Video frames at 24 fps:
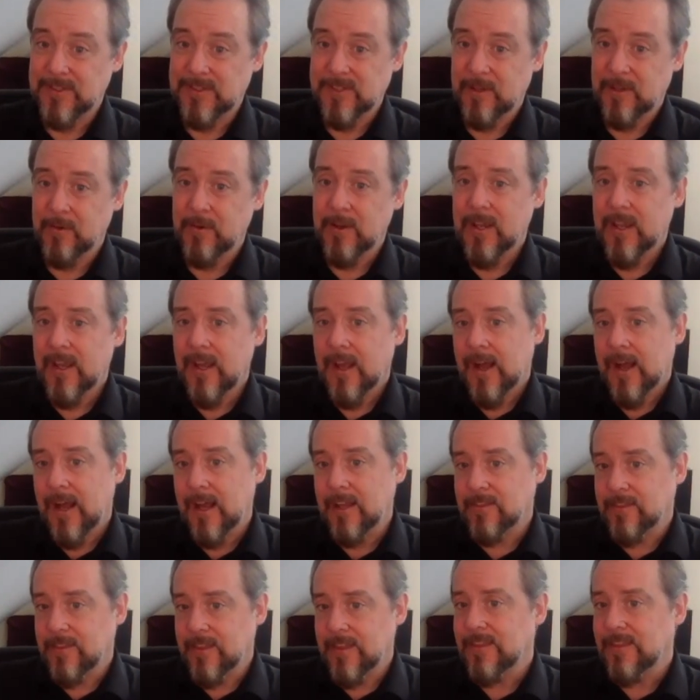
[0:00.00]
So
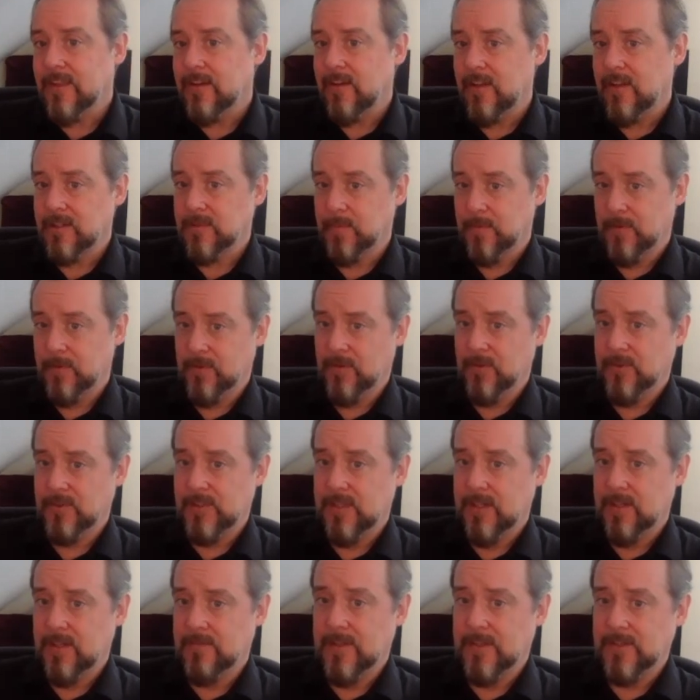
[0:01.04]
I think that entrepreneurs
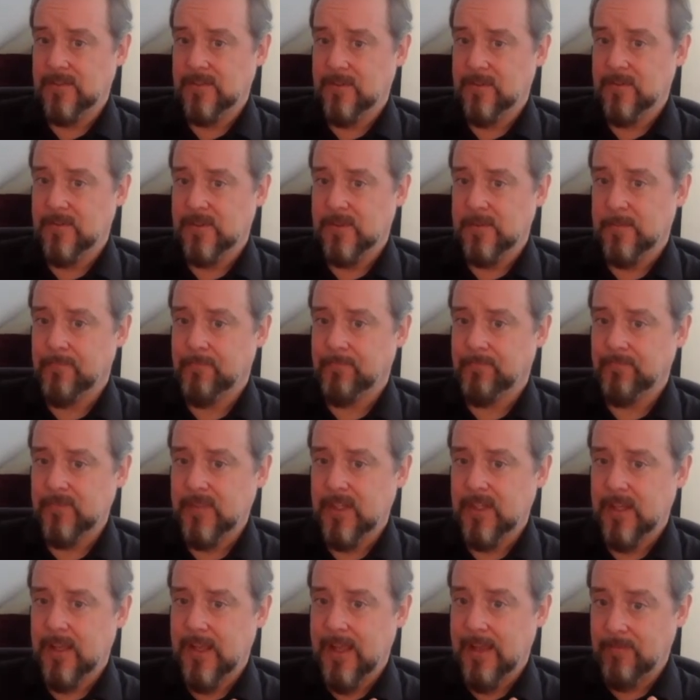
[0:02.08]
and investors
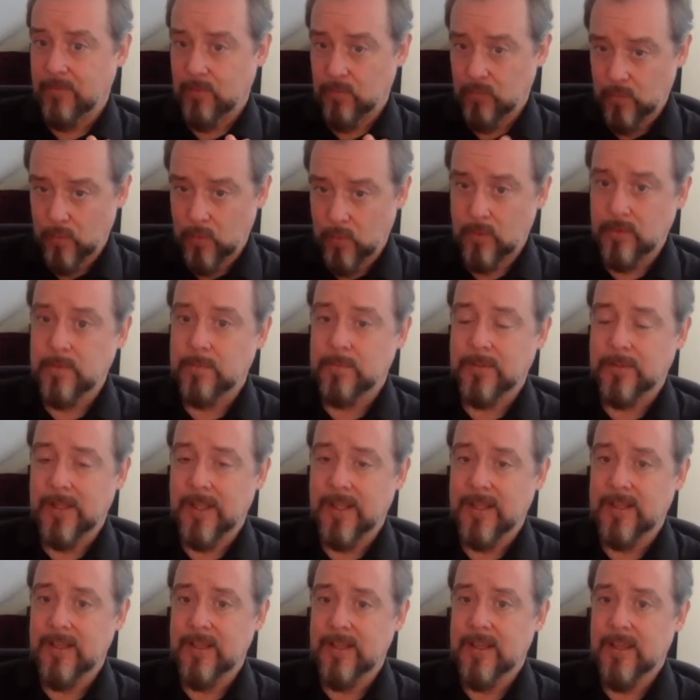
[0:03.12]
have a role to
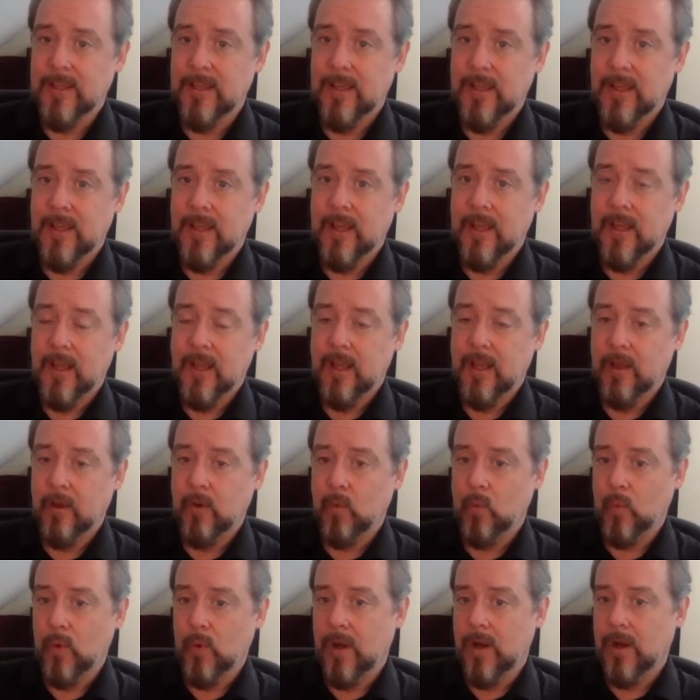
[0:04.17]
play
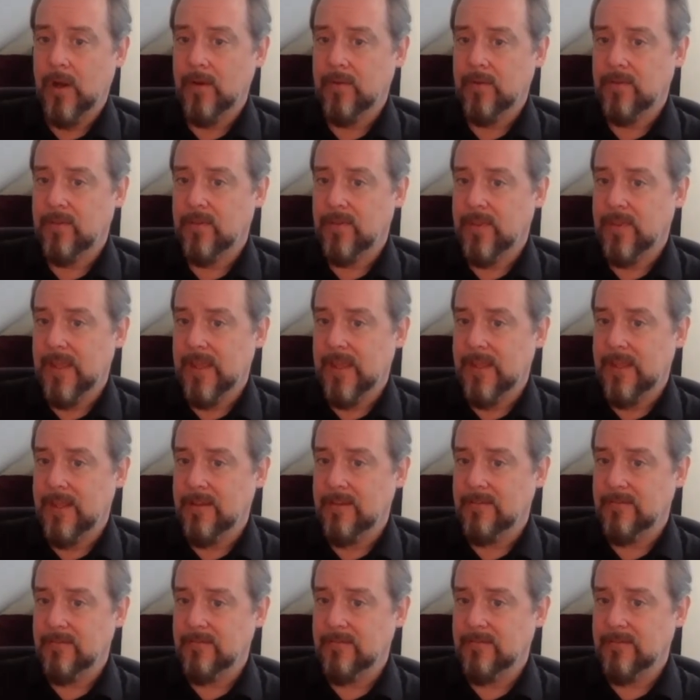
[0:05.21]
where
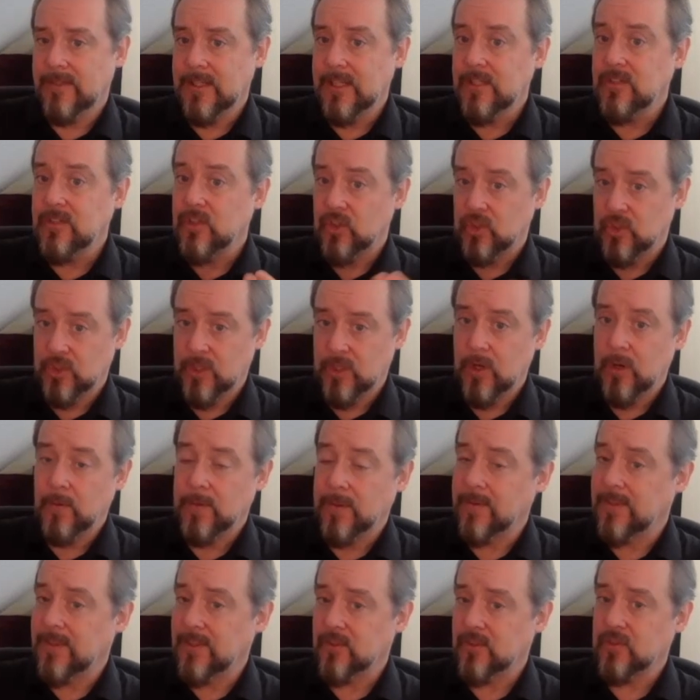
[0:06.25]
they need to show
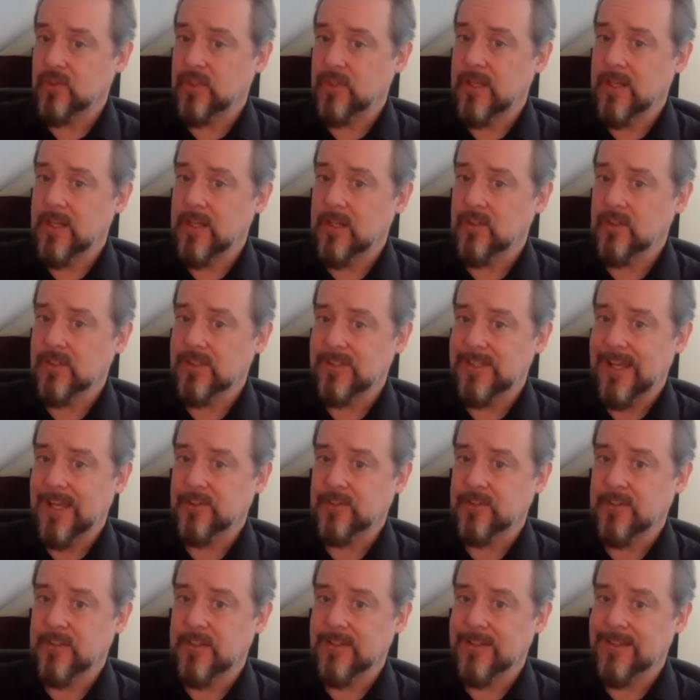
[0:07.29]
that this change is
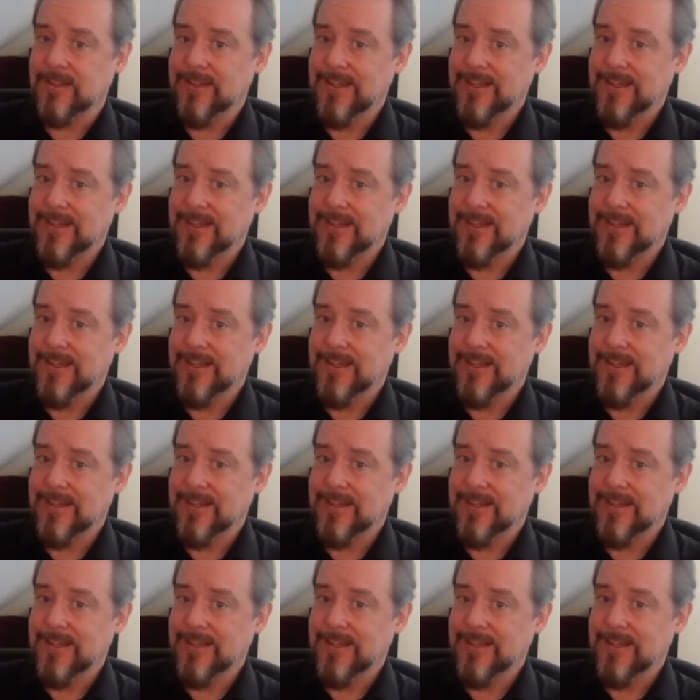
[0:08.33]
actually